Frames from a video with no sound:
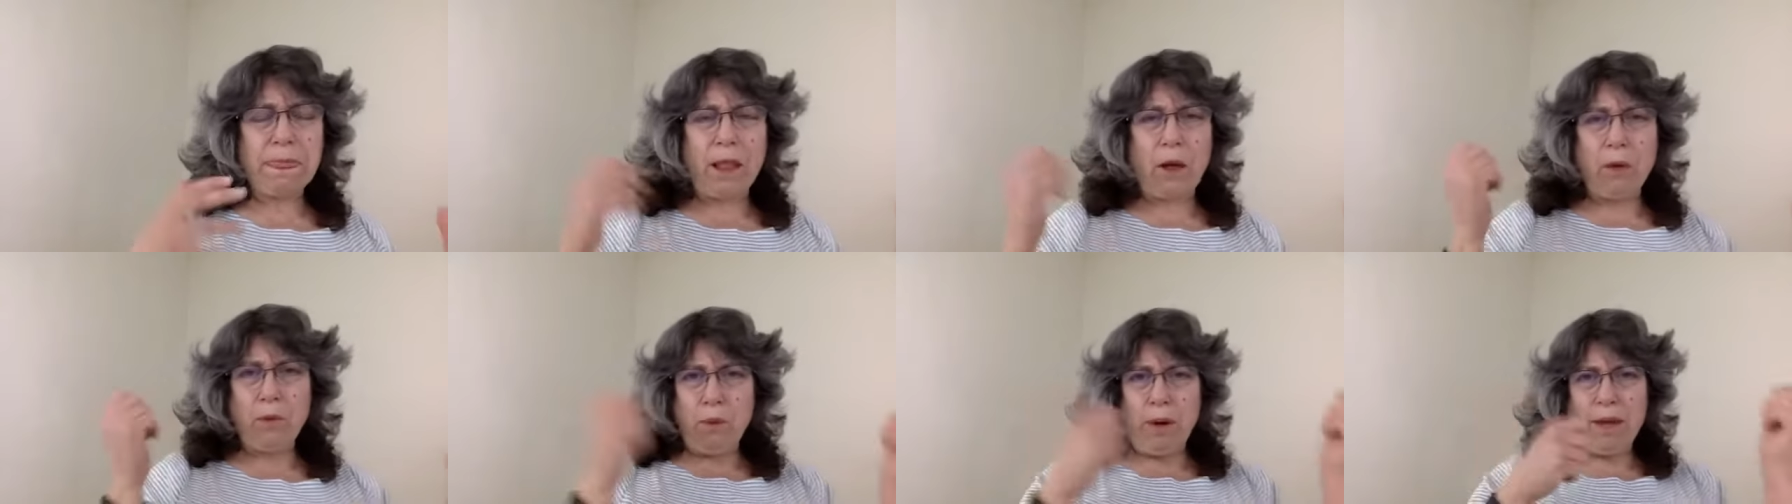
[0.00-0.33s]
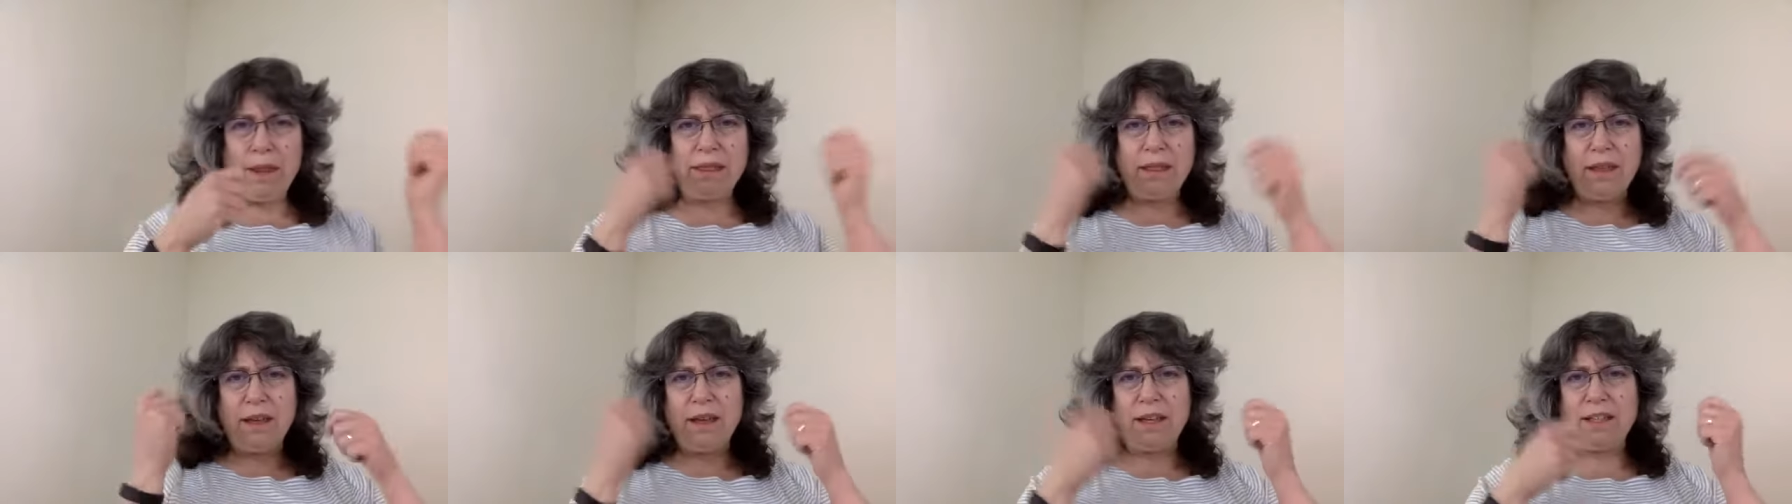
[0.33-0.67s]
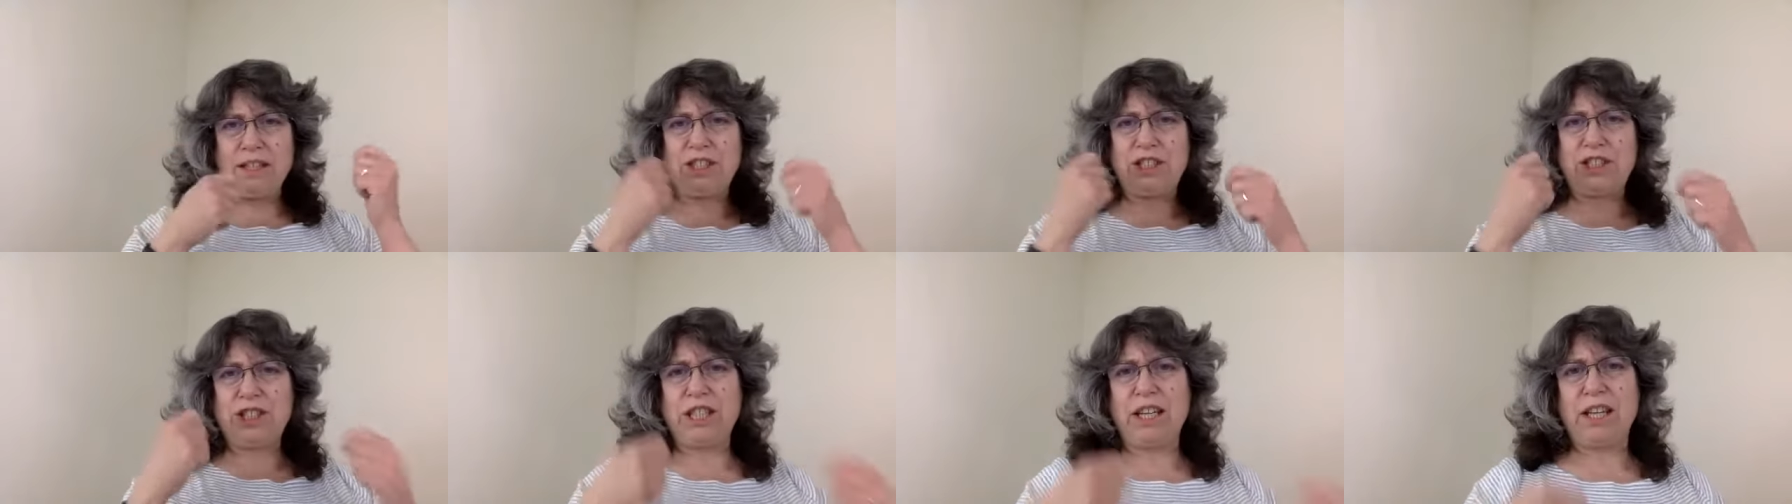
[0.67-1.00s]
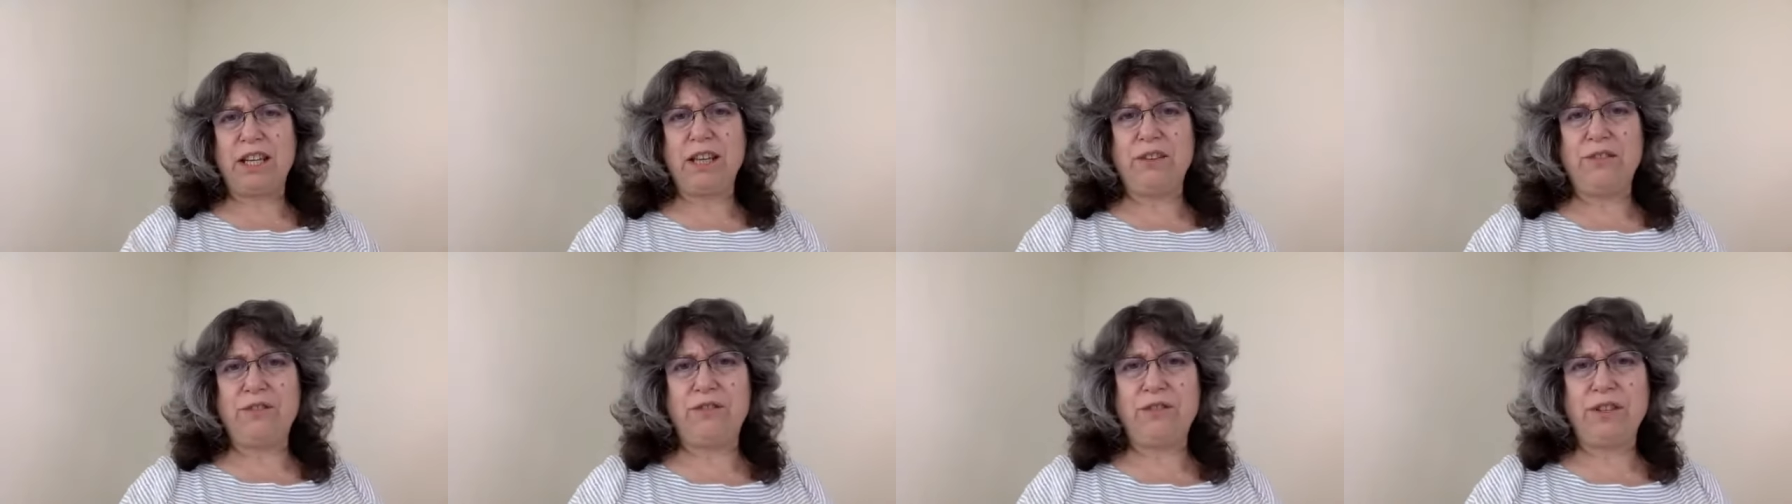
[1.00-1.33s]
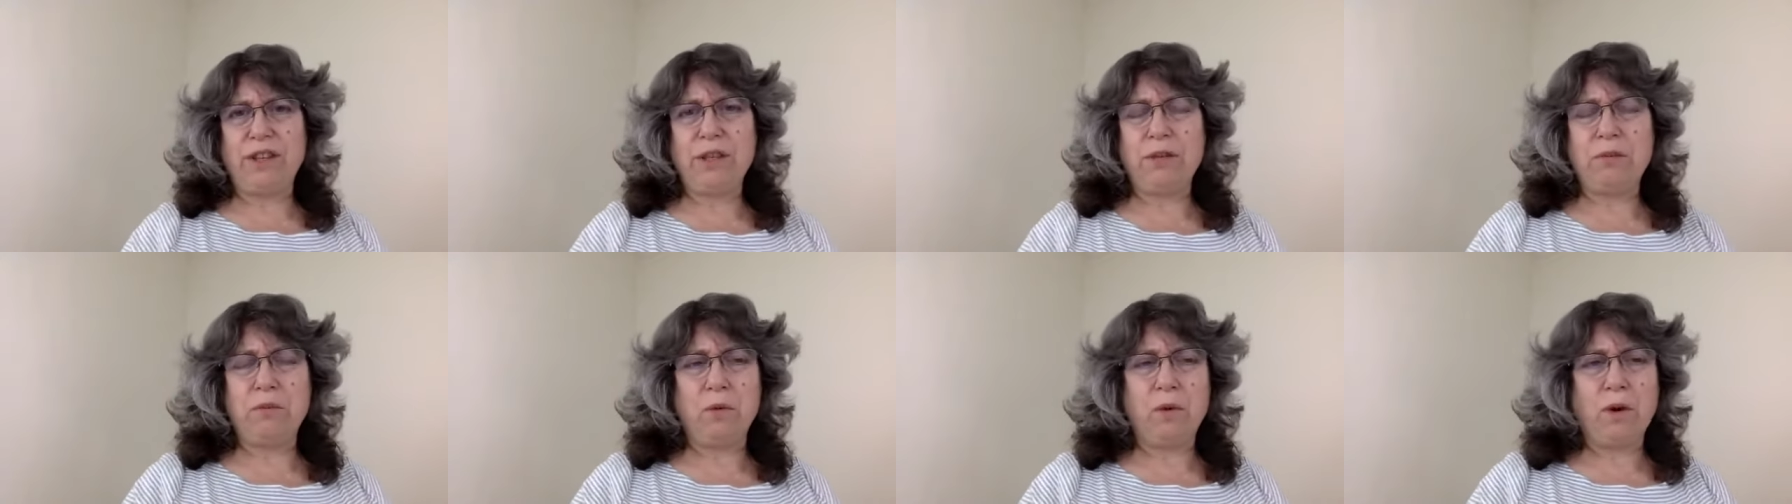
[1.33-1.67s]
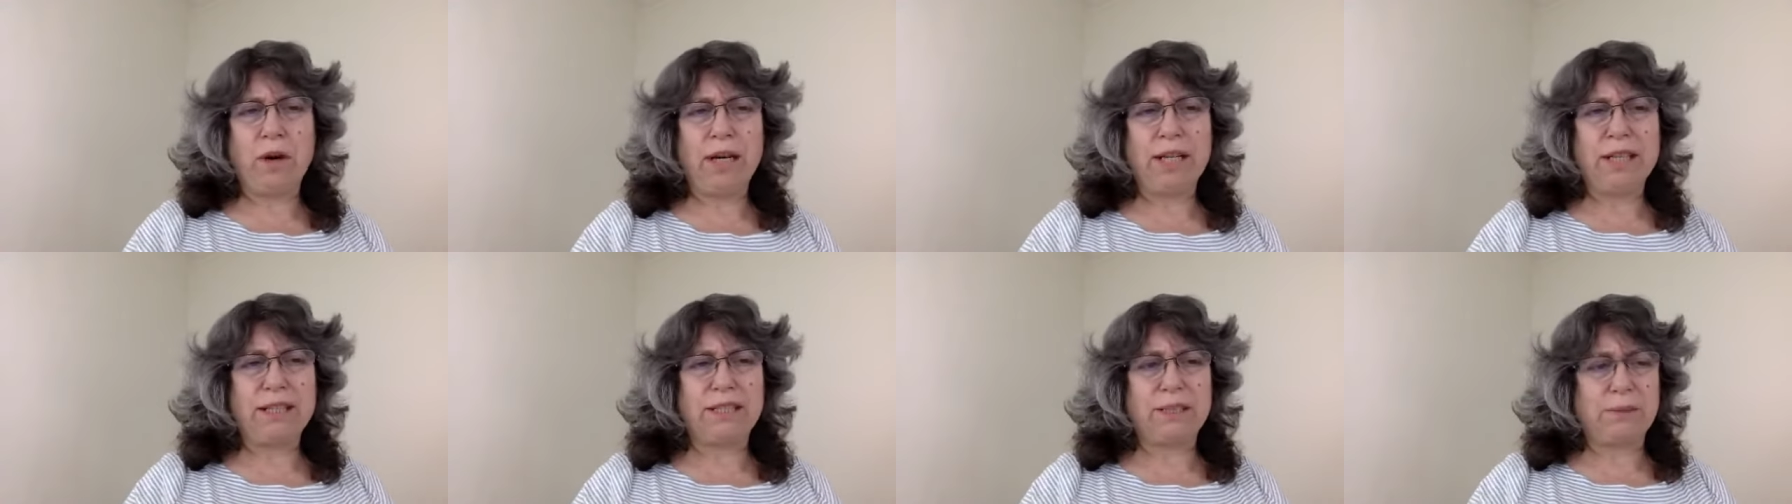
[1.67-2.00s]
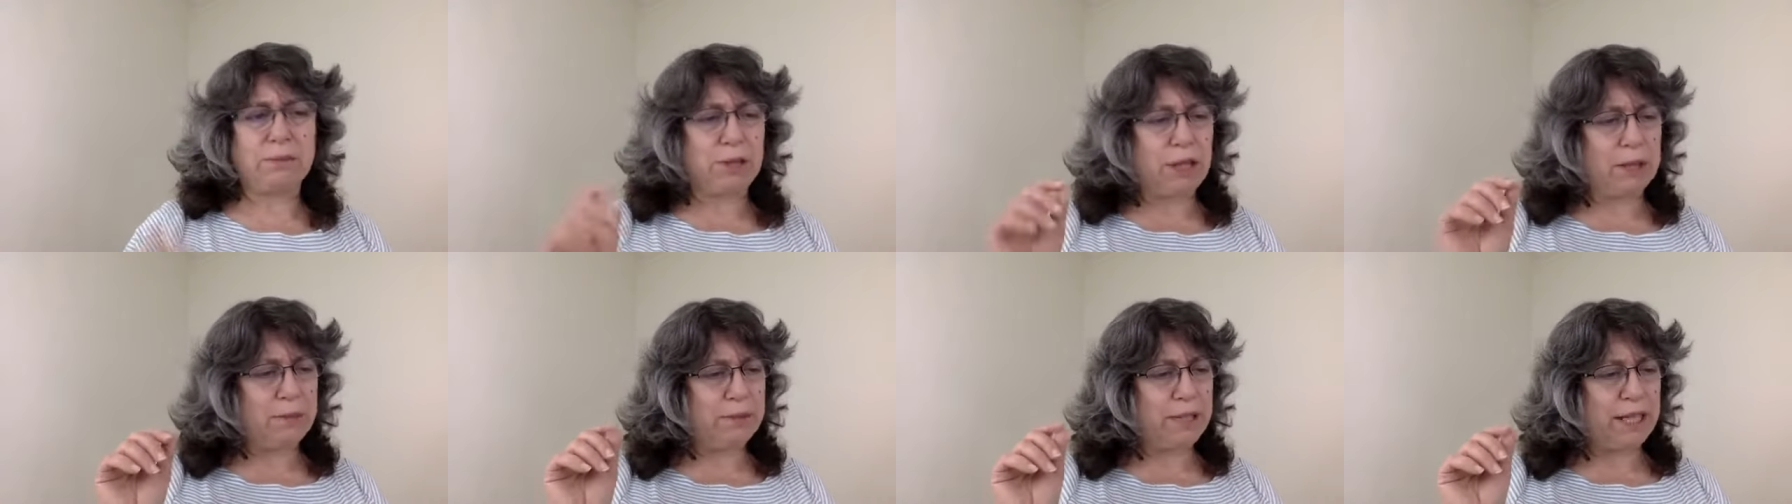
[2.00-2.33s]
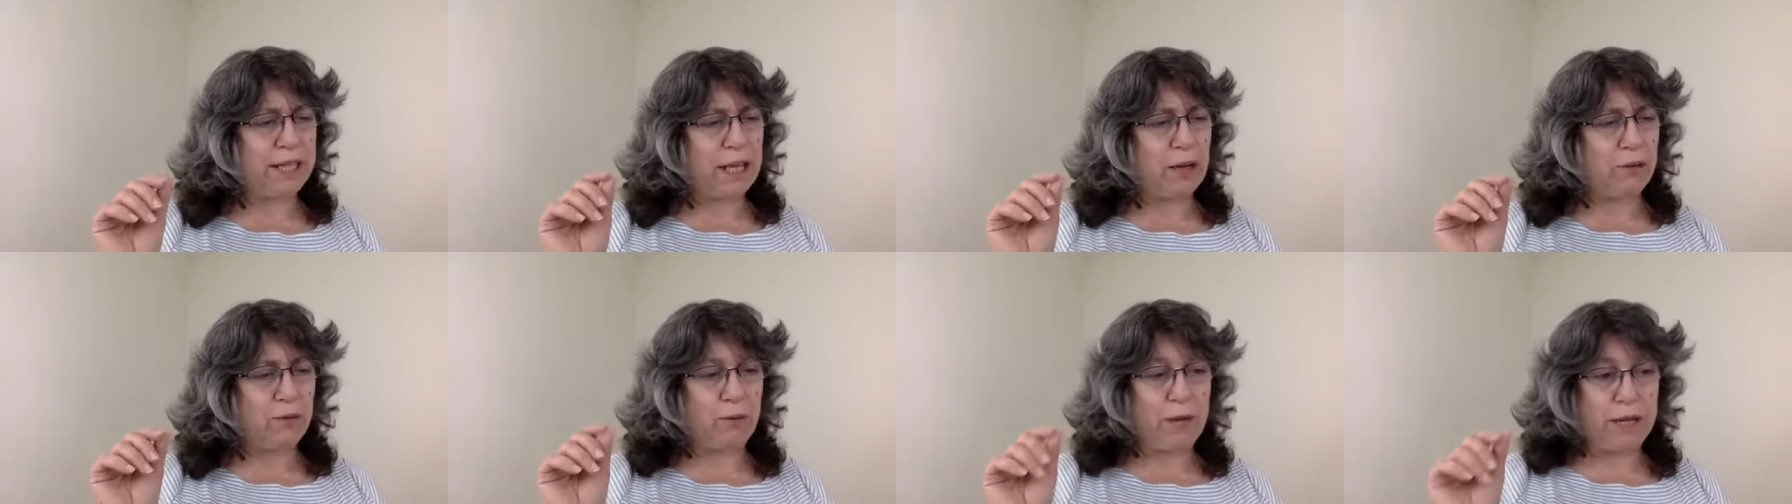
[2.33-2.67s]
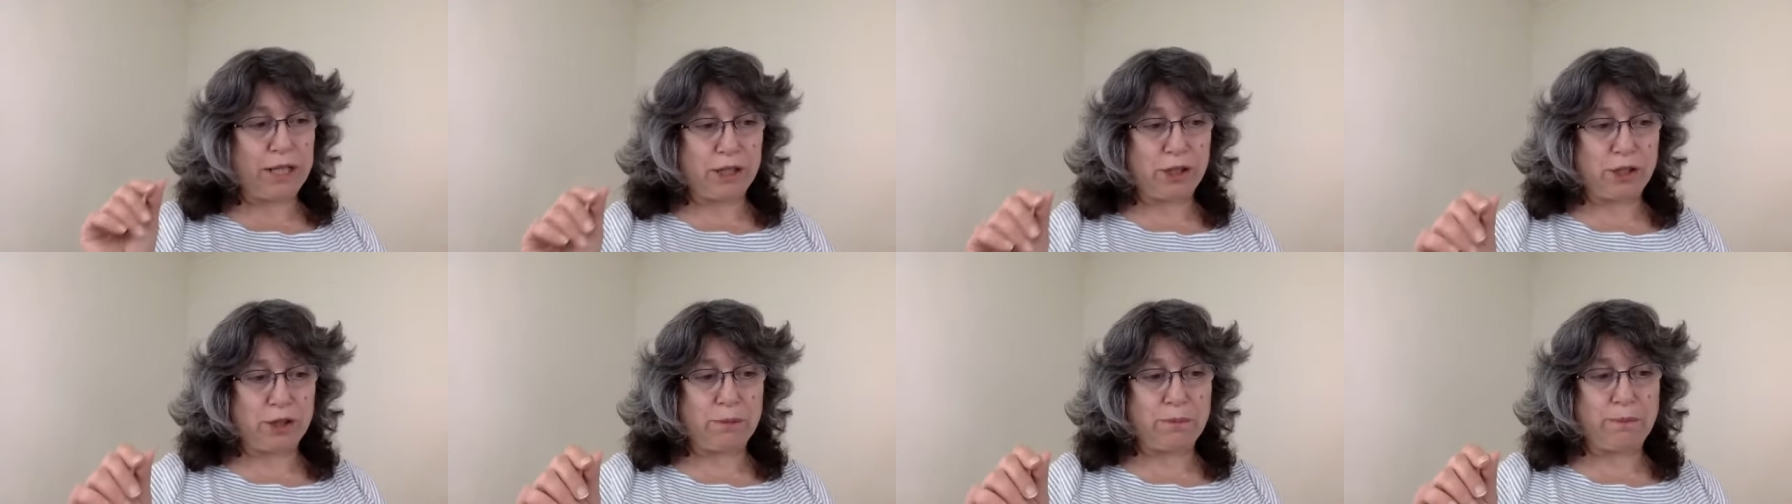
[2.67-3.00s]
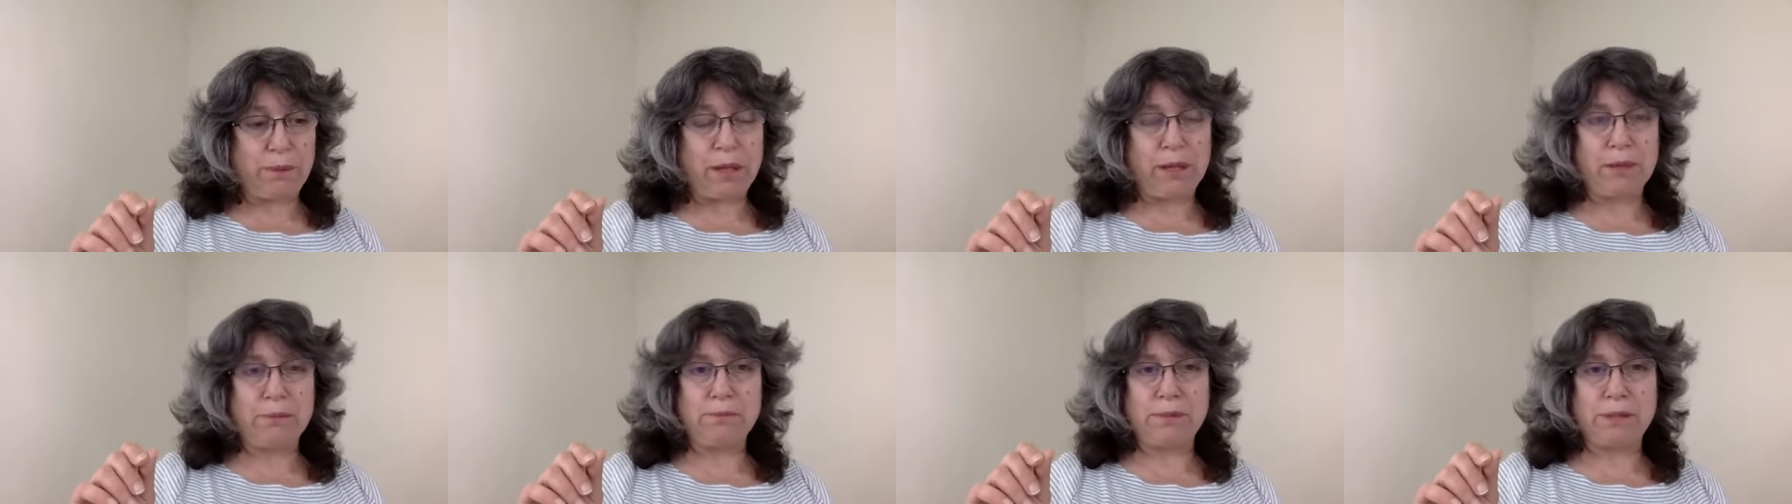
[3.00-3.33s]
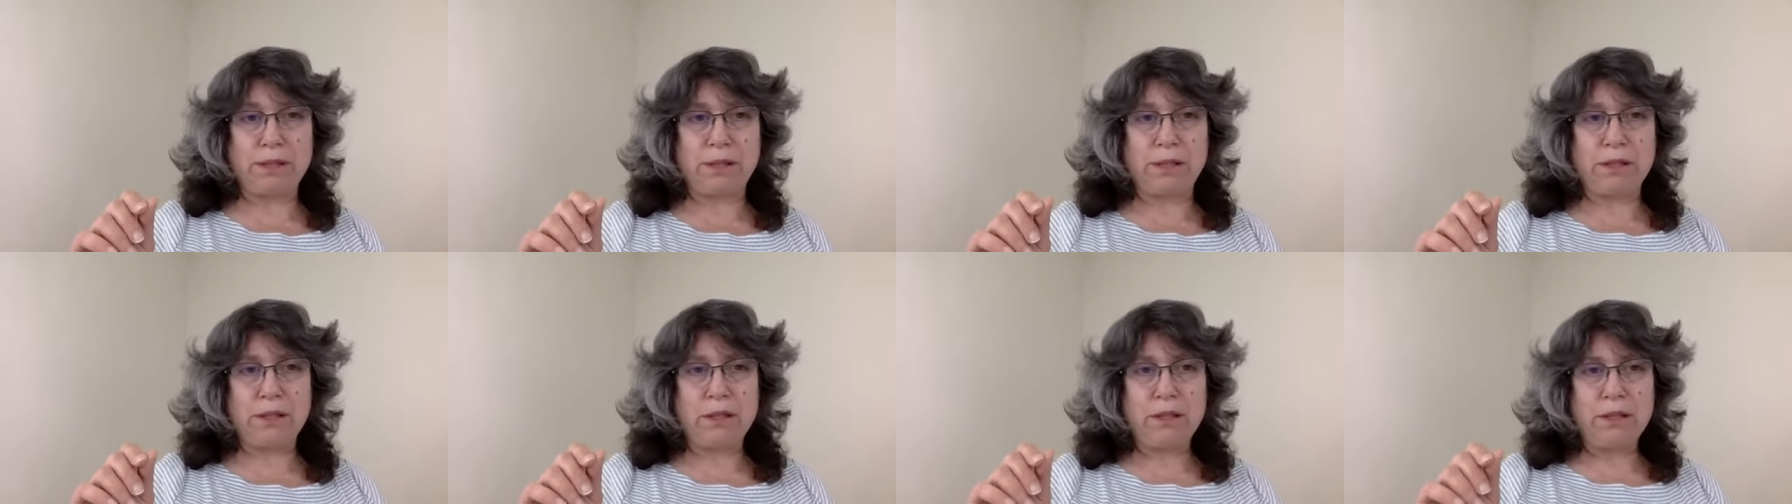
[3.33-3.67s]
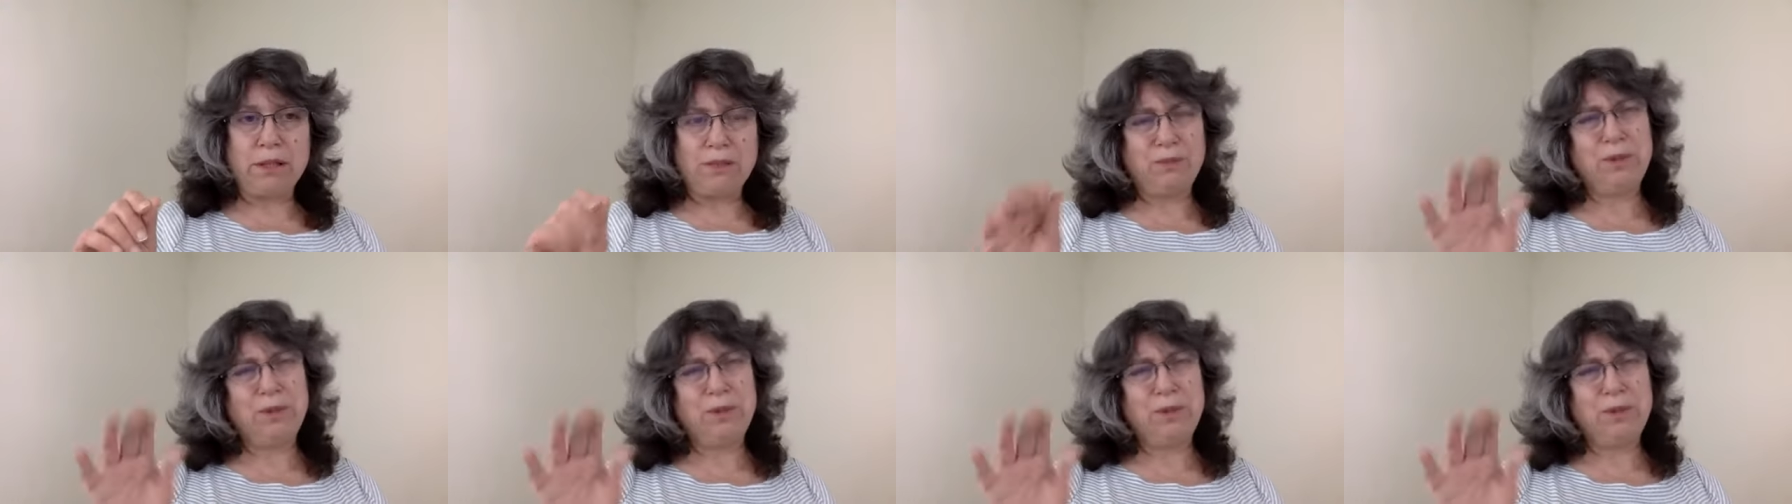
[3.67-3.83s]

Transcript: when they shave in the morning, sometimes they get razor bumps.